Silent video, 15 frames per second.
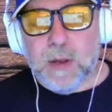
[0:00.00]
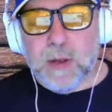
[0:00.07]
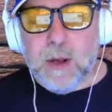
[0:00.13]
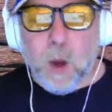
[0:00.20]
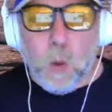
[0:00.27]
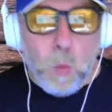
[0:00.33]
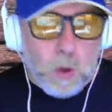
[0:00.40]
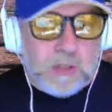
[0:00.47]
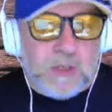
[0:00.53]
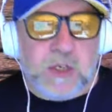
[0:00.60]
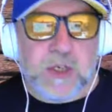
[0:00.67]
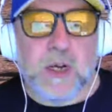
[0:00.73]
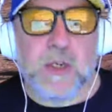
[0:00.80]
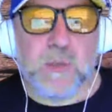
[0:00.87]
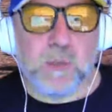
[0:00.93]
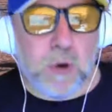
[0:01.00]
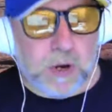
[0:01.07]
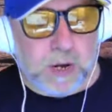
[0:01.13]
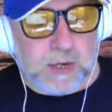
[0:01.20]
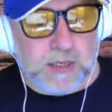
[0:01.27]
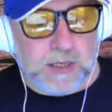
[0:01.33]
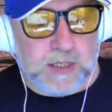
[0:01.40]
And one such
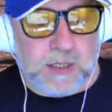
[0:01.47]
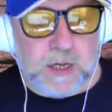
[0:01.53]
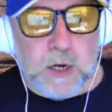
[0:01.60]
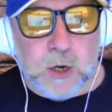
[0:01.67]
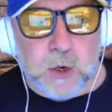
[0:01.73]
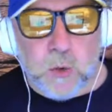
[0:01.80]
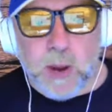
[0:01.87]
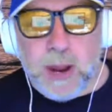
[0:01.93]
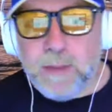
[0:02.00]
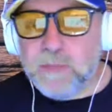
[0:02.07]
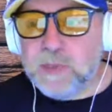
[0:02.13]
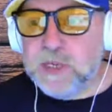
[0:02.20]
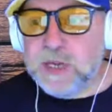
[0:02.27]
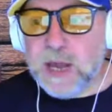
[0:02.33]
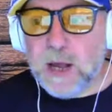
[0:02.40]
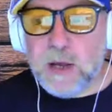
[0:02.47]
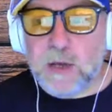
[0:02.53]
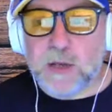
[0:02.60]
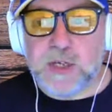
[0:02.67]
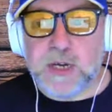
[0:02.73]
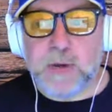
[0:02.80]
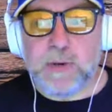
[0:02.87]
product is the new
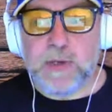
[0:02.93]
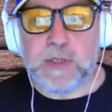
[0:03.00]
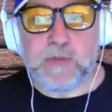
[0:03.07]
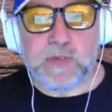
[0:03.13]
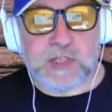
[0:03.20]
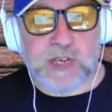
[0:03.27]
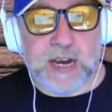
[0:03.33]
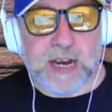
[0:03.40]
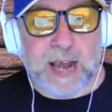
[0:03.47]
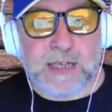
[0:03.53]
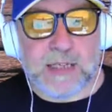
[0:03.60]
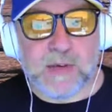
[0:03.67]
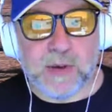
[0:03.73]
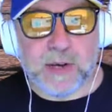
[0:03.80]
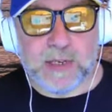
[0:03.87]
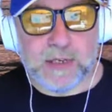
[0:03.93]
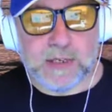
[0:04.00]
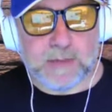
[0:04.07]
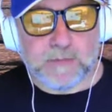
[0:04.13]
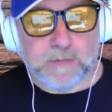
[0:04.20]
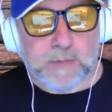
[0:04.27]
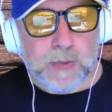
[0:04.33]
MCR series of skid
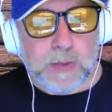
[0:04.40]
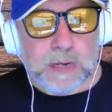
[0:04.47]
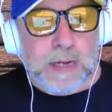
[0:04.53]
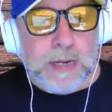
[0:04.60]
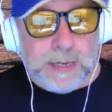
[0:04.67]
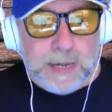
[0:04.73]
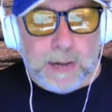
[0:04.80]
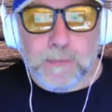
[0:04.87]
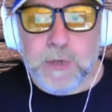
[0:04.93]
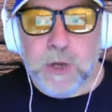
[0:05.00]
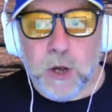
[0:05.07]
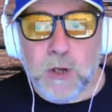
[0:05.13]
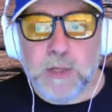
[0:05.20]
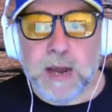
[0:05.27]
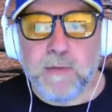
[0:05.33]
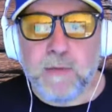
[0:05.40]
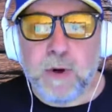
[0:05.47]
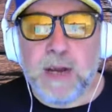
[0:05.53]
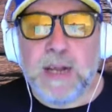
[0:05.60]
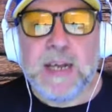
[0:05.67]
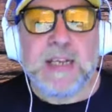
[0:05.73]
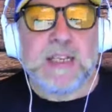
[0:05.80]
excavators. Yep, you heard that
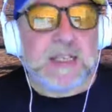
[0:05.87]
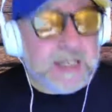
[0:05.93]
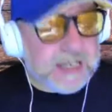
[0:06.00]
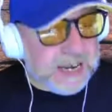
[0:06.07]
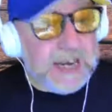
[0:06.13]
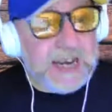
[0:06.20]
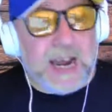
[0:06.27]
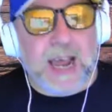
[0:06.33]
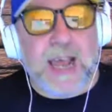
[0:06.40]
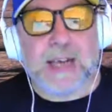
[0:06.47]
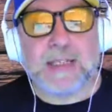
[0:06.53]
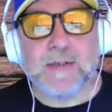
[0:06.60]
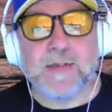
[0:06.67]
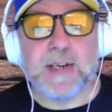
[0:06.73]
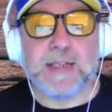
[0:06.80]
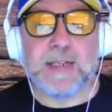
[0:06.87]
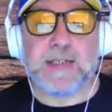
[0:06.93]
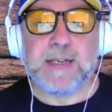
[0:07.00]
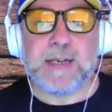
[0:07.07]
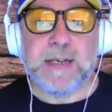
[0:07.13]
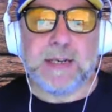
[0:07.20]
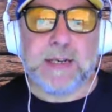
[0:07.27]
right, skid
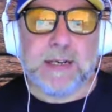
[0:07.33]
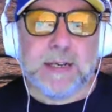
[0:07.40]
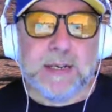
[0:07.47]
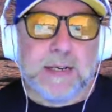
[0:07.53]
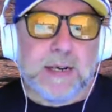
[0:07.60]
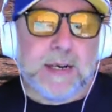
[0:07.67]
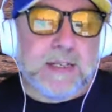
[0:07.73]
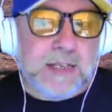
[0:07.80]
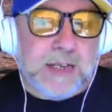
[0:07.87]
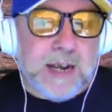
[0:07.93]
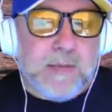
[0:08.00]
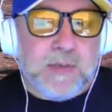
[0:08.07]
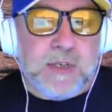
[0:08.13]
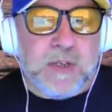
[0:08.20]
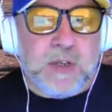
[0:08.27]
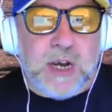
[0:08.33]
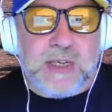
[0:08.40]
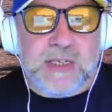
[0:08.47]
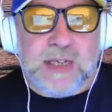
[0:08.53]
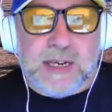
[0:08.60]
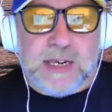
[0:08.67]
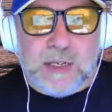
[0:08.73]
excavators. As the name
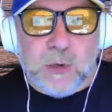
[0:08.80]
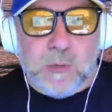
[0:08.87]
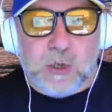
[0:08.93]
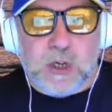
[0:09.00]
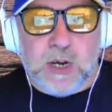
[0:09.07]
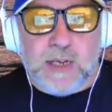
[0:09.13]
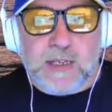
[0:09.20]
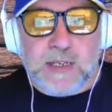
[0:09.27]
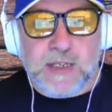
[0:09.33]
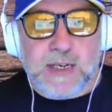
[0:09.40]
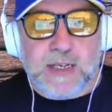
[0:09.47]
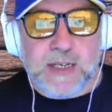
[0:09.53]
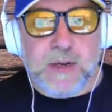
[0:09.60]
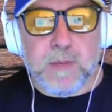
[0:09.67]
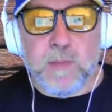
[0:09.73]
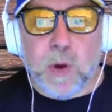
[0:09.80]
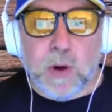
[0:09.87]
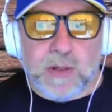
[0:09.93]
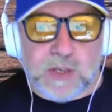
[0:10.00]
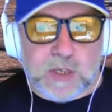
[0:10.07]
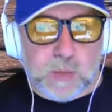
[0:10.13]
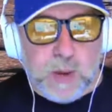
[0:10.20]
suggests, these new machines are said to
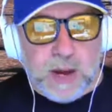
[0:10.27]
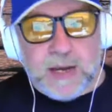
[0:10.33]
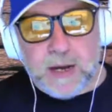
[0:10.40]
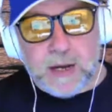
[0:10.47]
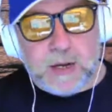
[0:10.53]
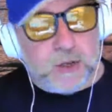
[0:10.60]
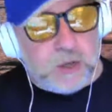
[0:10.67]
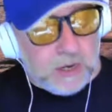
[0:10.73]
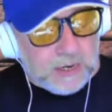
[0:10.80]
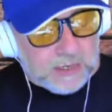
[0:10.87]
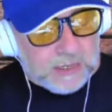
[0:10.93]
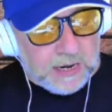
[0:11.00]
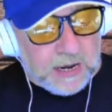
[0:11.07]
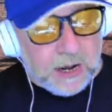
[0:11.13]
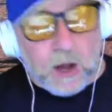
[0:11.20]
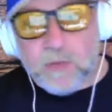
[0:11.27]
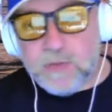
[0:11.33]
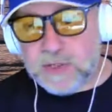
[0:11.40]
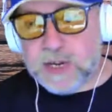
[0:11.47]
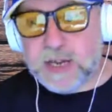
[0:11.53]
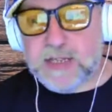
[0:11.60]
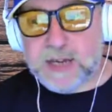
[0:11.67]
combine the speed and agility of
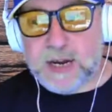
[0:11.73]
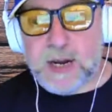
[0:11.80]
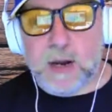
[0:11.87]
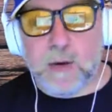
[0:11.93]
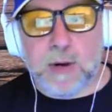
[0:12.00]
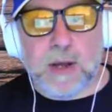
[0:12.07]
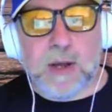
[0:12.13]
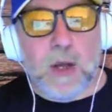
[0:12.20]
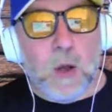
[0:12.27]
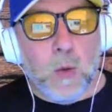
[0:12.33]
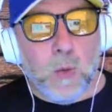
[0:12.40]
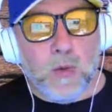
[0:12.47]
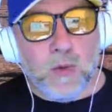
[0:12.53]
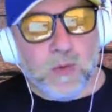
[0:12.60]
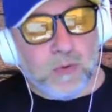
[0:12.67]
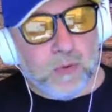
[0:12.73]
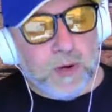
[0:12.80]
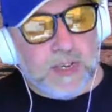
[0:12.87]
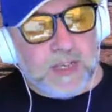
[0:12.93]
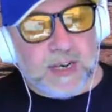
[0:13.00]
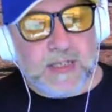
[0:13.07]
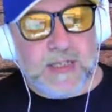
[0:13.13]
a skid steer loader with the
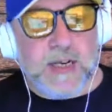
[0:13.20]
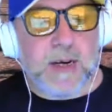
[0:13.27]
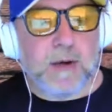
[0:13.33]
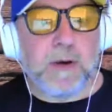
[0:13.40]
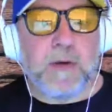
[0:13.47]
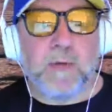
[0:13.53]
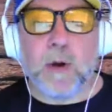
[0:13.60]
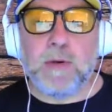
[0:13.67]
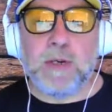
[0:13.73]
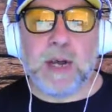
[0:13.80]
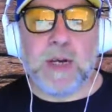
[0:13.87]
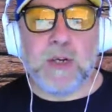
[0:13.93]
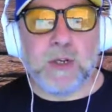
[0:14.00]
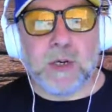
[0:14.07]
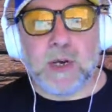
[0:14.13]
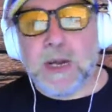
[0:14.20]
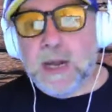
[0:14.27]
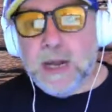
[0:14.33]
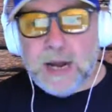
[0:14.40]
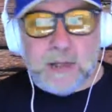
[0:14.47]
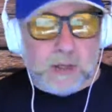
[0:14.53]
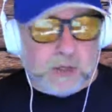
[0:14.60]
360-degree rotation
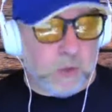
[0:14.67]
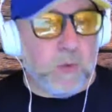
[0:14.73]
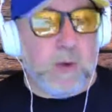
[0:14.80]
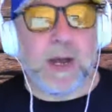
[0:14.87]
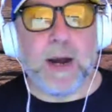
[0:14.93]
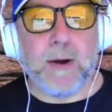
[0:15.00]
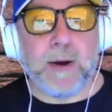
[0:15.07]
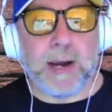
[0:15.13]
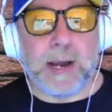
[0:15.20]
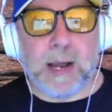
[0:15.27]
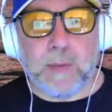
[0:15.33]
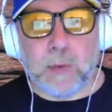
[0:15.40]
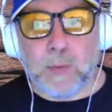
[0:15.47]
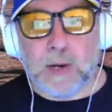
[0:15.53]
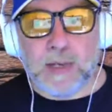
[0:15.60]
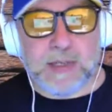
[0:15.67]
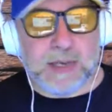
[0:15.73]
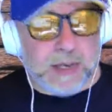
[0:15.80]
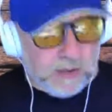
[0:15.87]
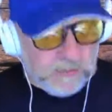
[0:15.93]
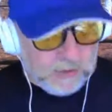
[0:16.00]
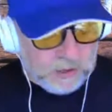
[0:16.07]
and the tool carrying
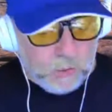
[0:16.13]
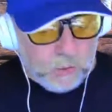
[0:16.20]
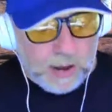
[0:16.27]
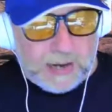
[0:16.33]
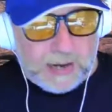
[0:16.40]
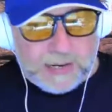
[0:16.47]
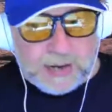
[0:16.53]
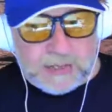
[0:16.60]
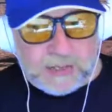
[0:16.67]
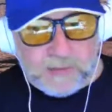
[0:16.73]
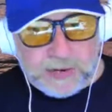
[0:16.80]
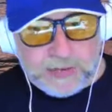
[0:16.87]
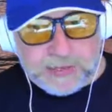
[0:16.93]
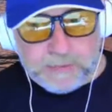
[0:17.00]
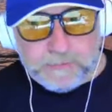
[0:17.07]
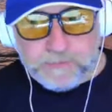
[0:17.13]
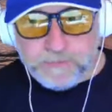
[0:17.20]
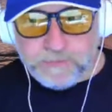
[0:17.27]
capability of a compact excavator.